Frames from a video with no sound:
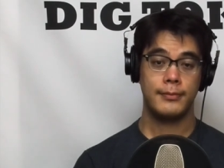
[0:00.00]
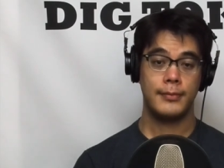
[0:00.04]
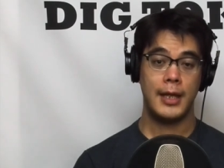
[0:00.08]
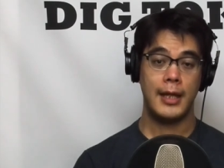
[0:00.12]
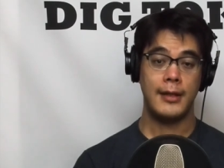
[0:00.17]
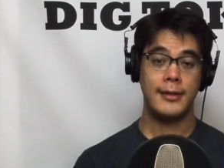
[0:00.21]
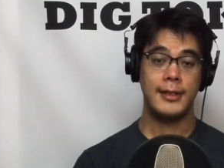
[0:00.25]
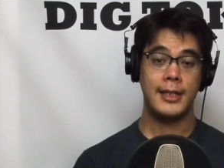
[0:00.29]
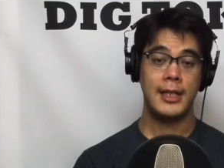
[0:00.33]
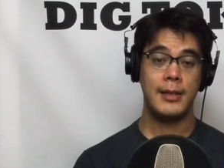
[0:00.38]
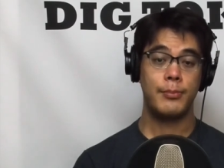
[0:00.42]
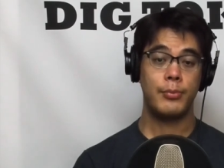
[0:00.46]

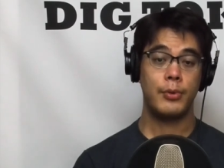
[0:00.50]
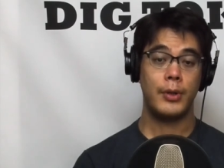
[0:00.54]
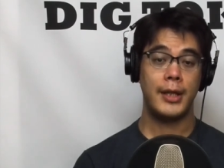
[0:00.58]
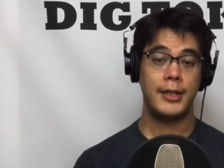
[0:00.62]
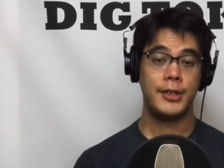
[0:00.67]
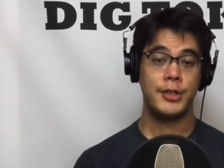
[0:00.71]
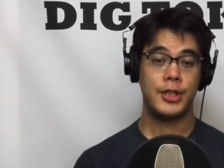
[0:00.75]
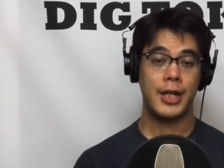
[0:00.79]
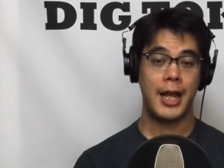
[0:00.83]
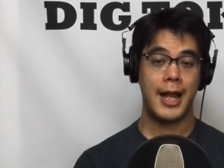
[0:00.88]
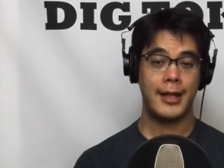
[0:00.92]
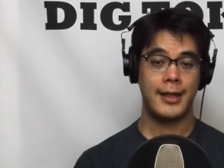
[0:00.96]
and deep
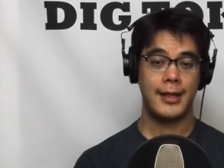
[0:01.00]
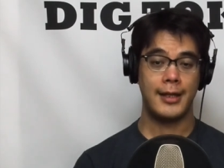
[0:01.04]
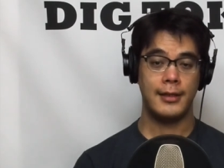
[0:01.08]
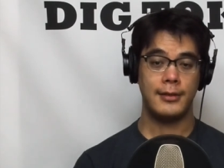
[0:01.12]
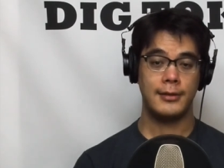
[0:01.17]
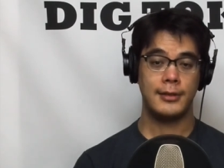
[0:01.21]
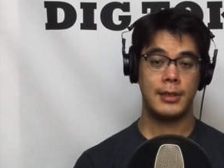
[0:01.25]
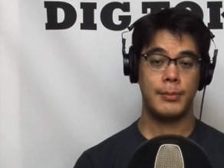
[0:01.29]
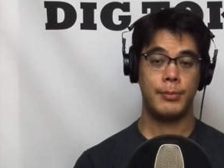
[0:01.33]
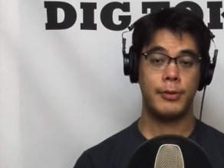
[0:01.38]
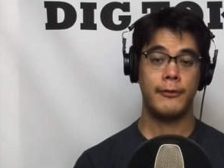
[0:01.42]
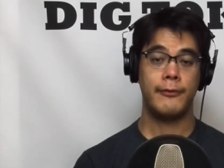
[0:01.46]
red jacket
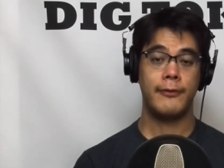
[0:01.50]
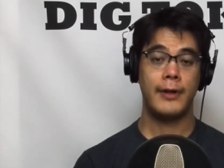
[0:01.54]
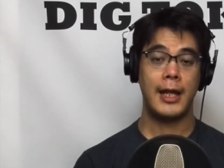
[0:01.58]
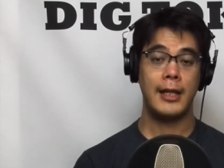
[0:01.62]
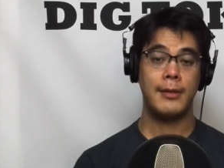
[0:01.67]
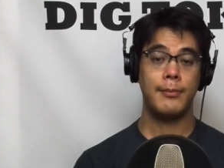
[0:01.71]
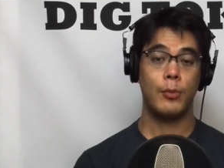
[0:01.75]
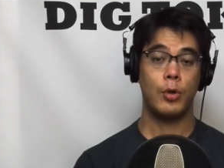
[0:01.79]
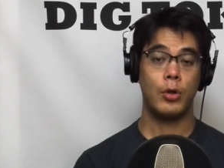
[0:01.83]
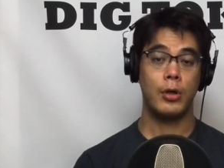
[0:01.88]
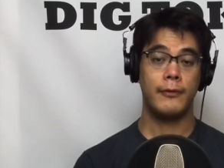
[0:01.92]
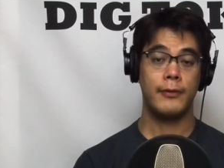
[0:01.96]
to
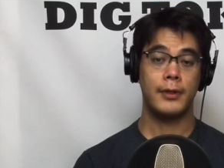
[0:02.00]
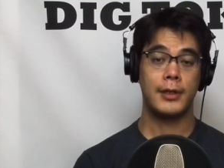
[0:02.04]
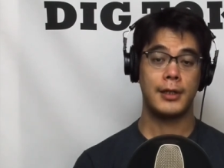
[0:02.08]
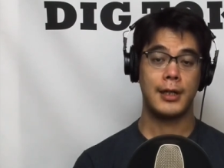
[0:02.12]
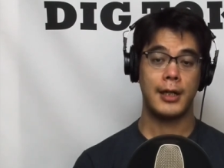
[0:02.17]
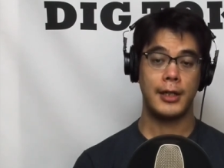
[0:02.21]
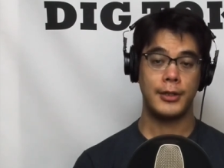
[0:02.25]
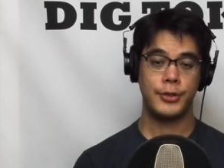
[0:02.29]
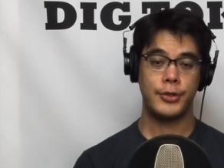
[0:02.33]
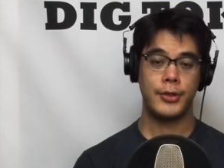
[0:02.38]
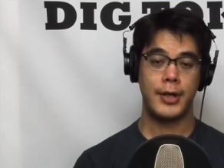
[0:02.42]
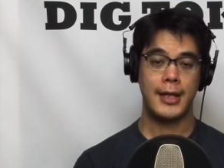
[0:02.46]
provide more of a
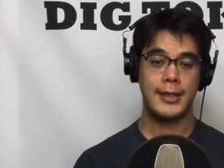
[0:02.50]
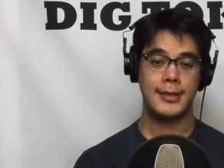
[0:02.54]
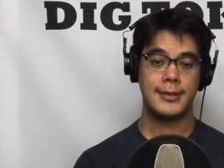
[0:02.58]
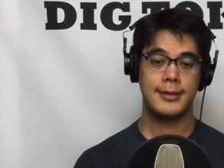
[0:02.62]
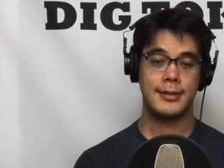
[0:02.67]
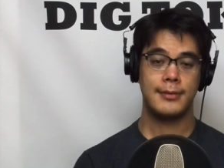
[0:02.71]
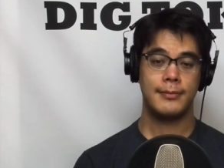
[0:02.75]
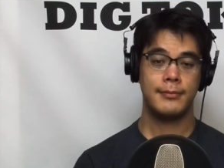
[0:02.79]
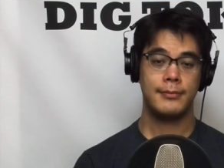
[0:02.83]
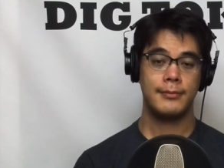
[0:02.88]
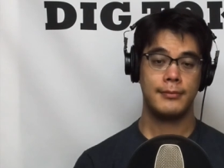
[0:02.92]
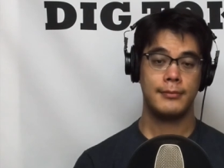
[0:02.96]
contrast.